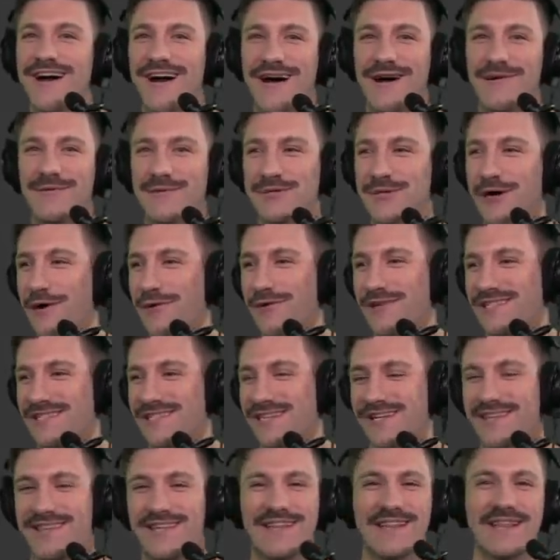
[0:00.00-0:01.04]
I was always
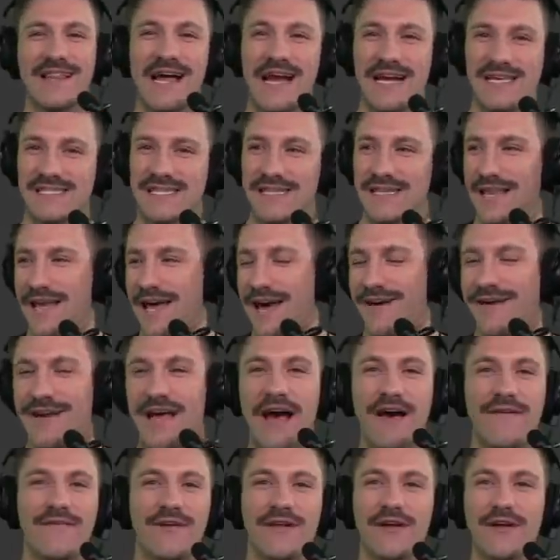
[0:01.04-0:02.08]
the, the class clown,
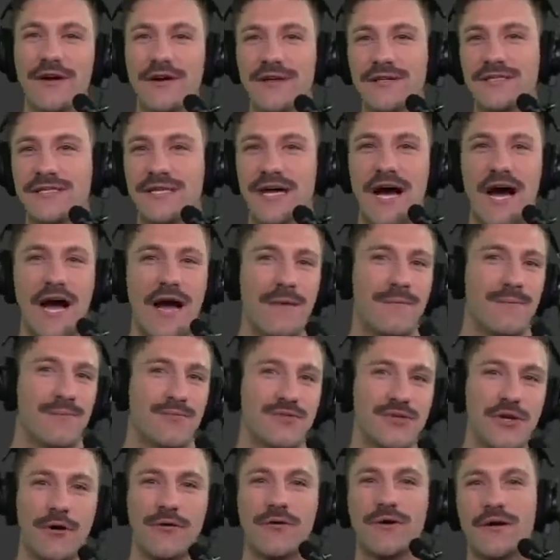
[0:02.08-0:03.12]
having a good time,
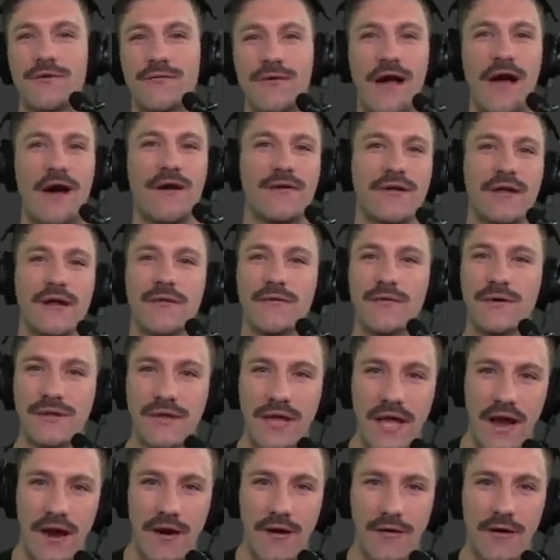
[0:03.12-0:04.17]
joking around here and
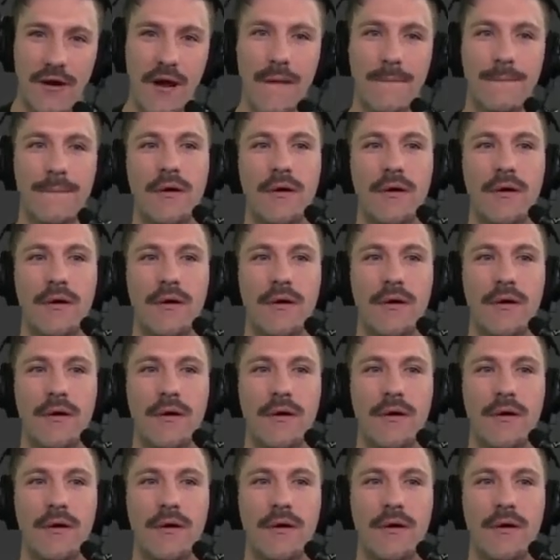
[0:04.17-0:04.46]
there.